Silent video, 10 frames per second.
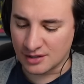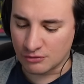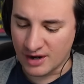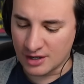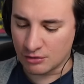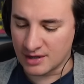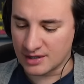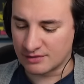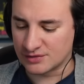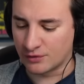the great career
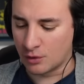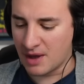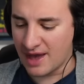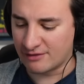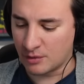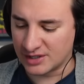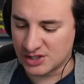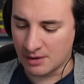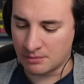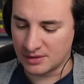of this former heavyweight
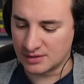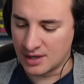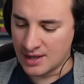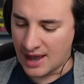champion